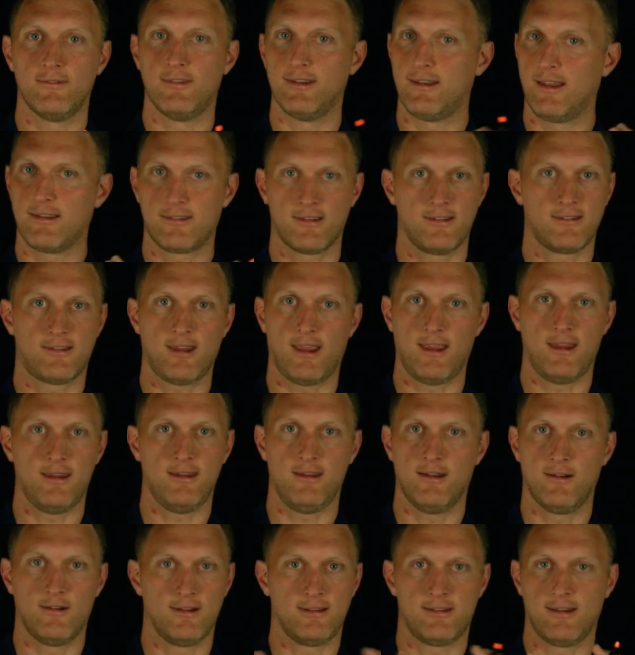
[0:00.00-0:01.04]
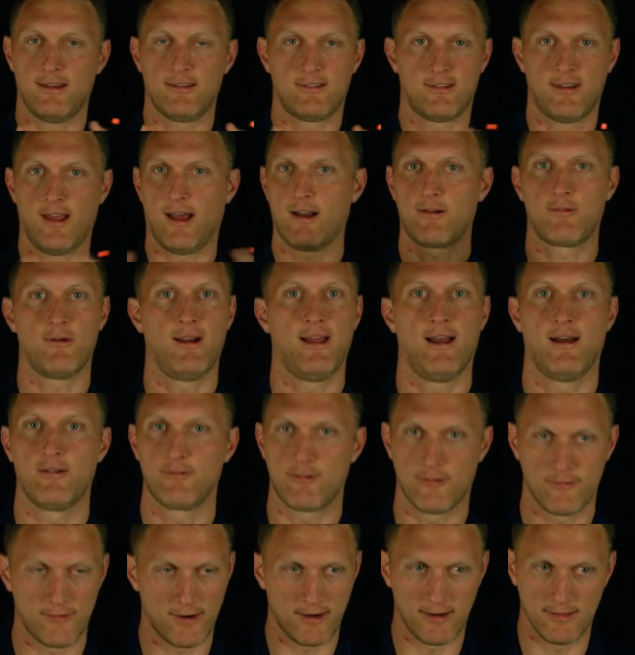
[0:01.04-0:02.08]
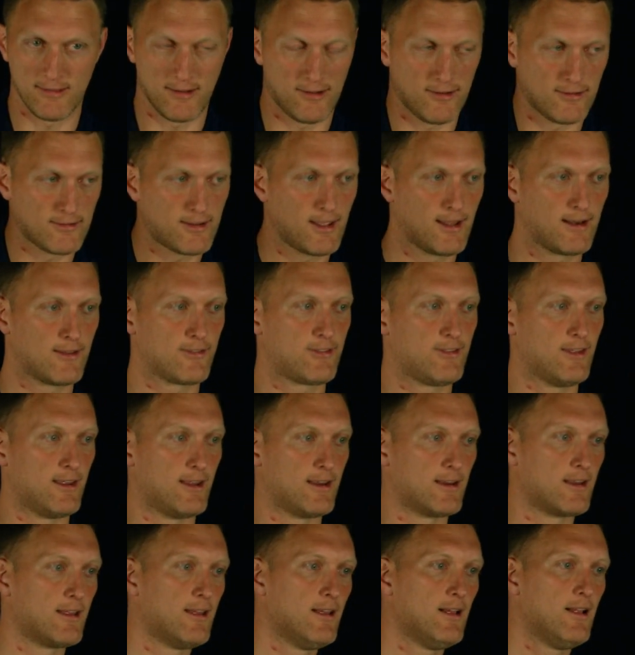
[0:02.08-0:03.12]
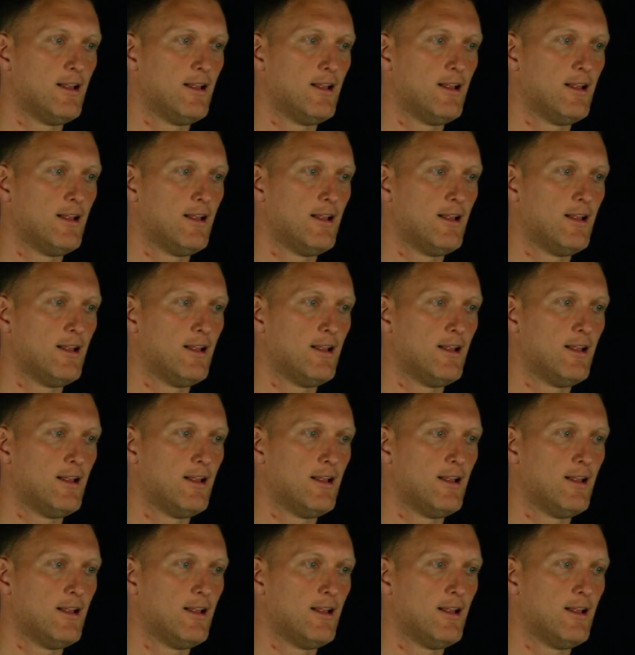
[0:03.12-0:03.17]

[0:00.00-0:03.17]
It doesn't take, you know, it, it's not around for very long, kind of thing.